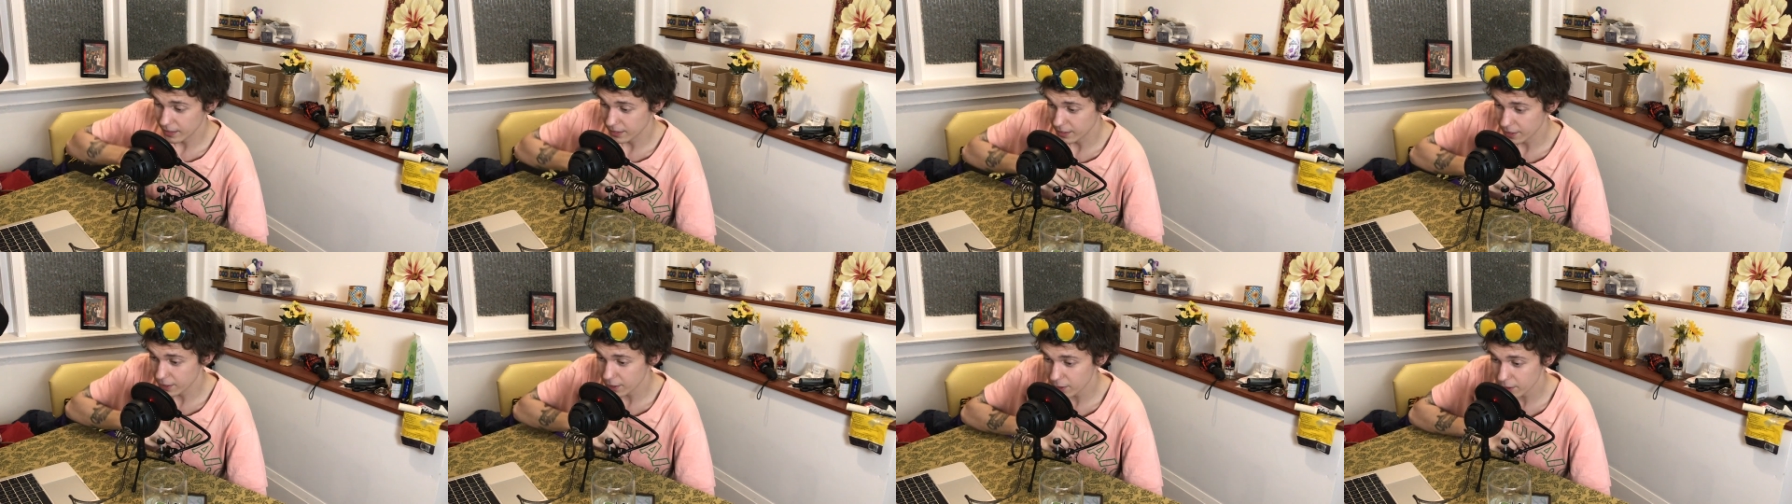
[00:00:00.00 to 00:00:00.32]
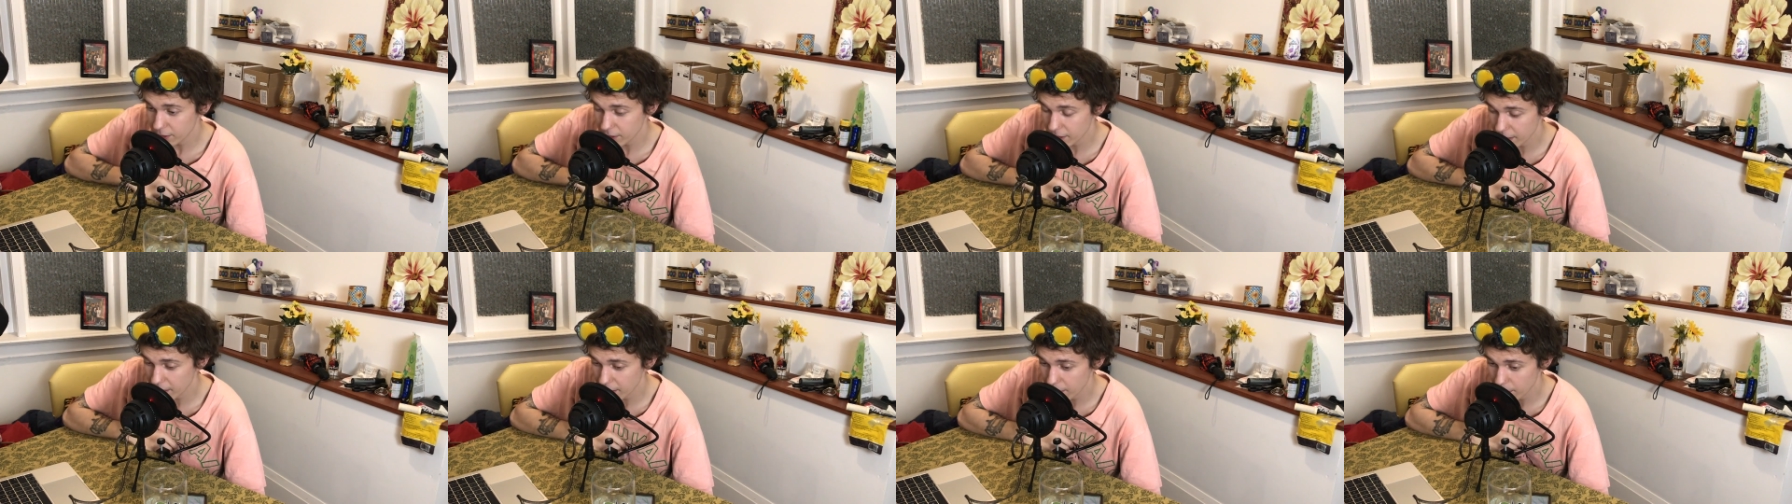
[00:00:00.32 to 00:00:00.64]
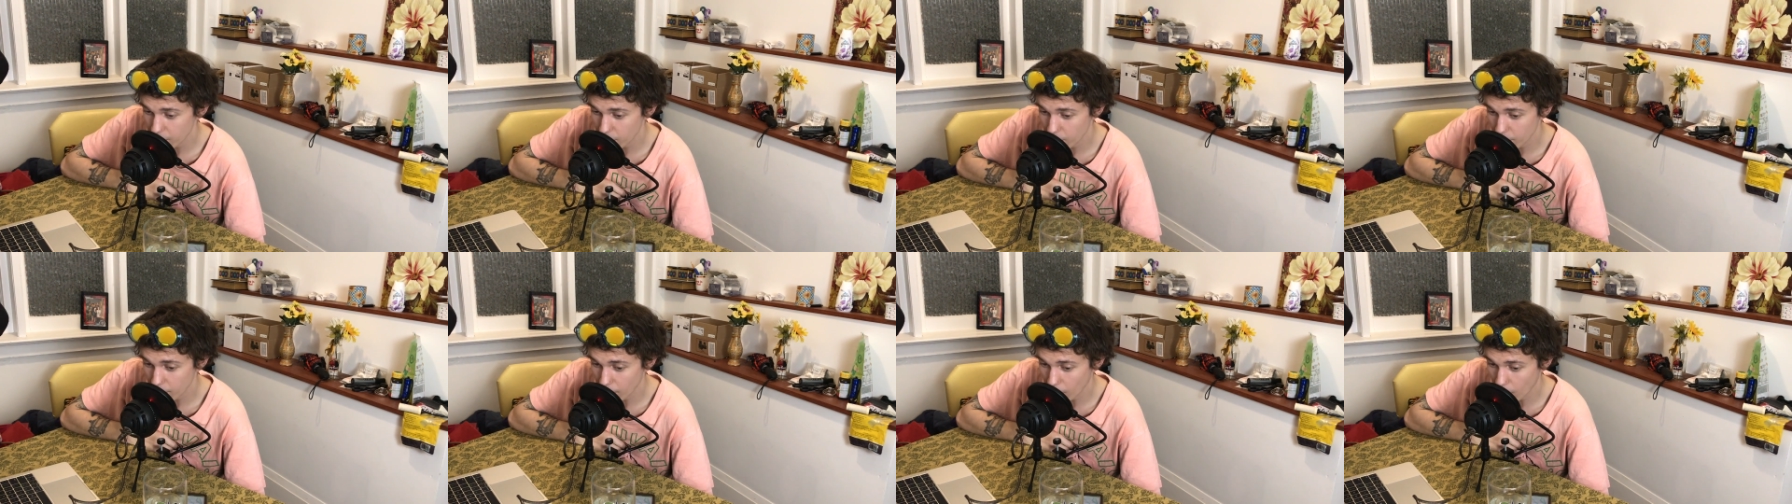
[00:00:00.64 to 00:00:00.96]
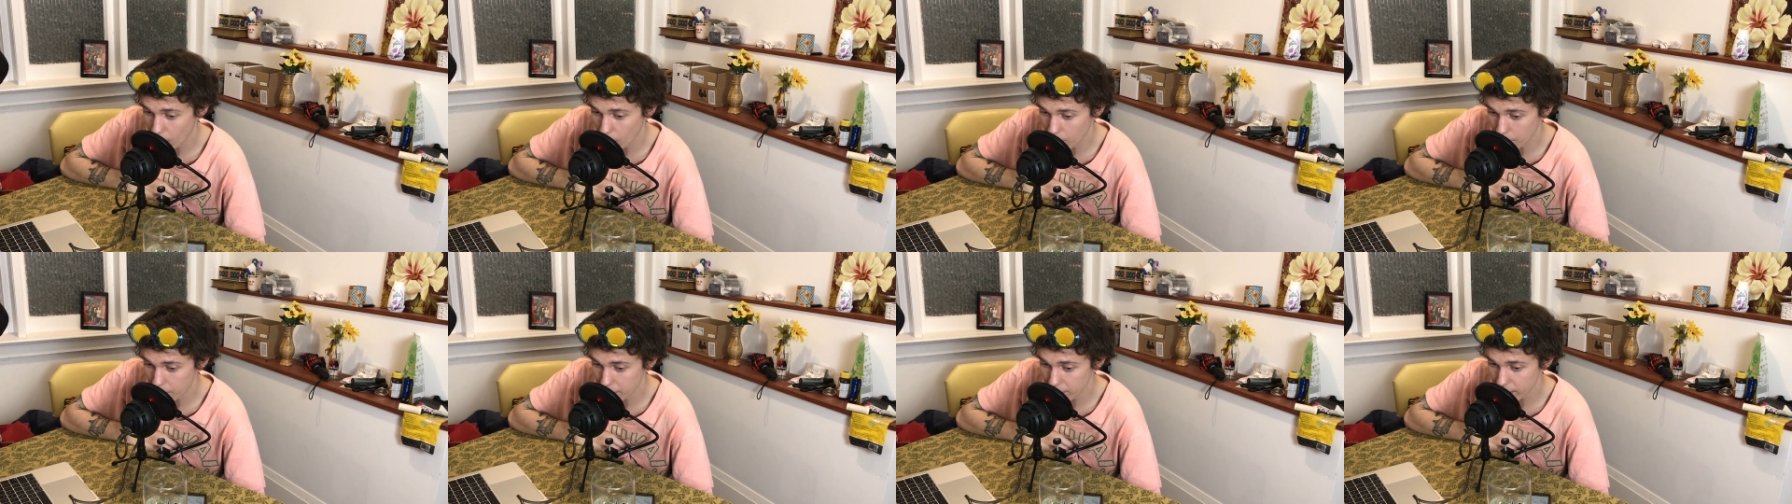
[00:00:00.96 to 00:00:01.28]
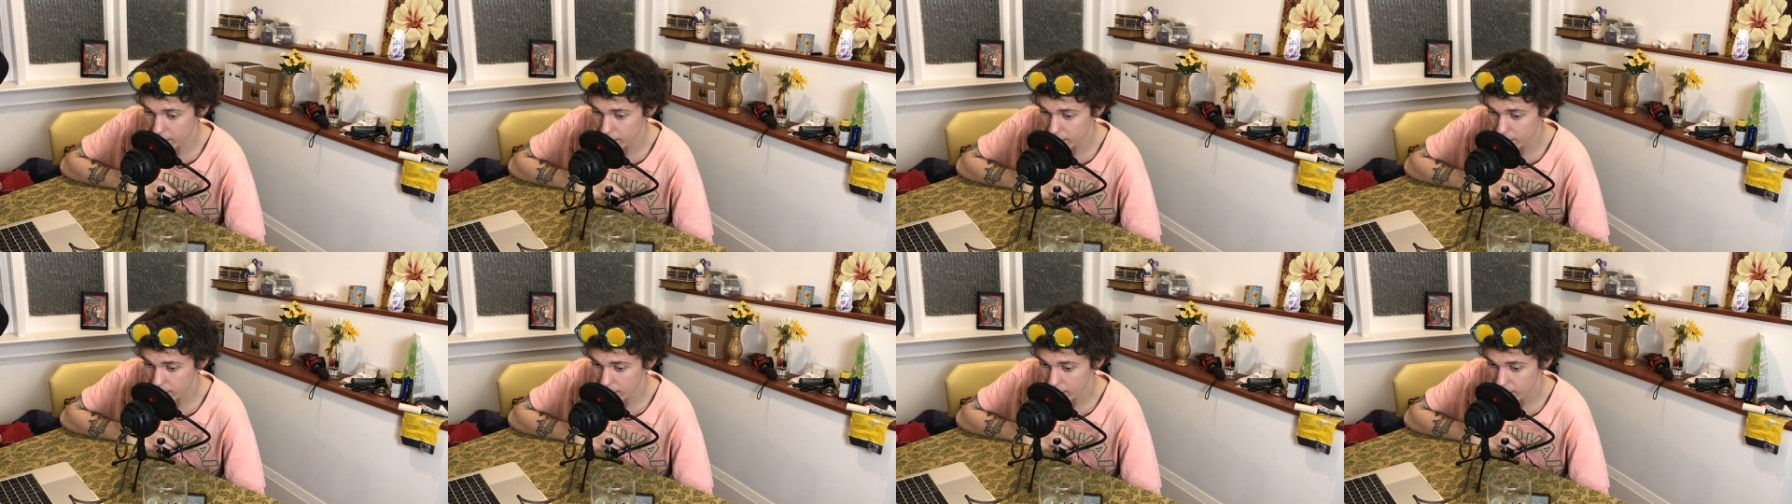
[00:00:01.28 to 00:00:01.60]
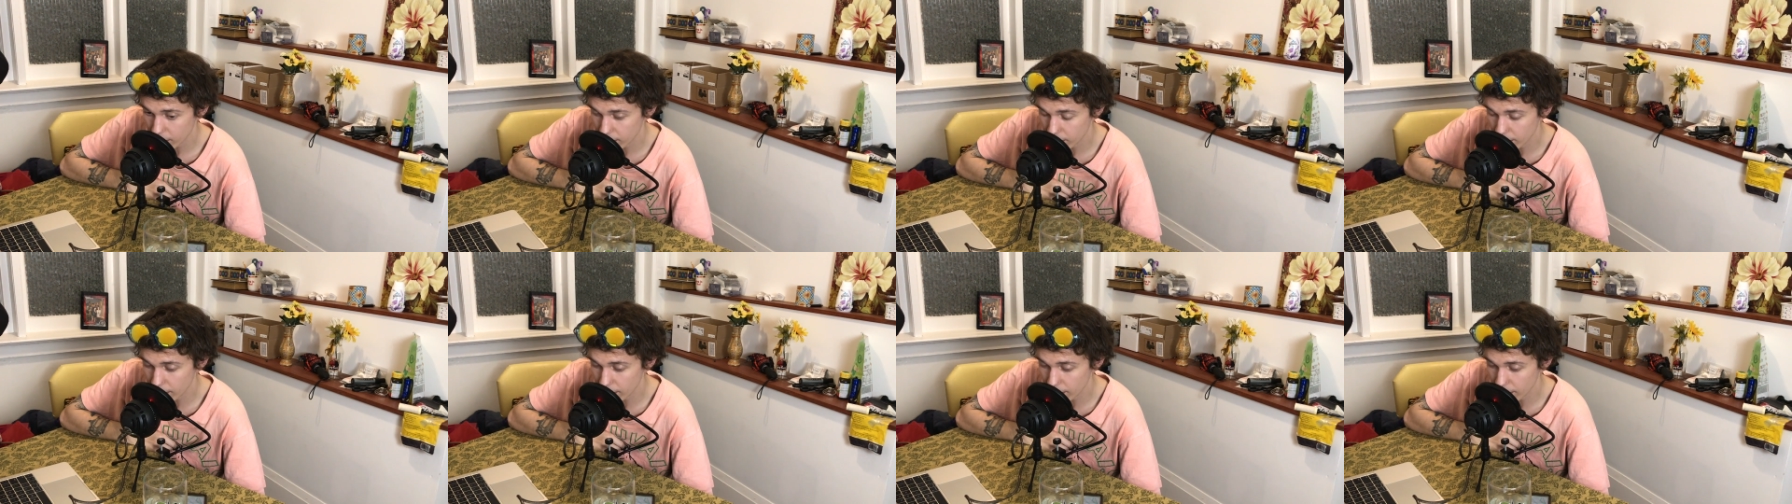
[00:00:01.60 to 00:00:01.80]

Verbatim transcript: literally opened,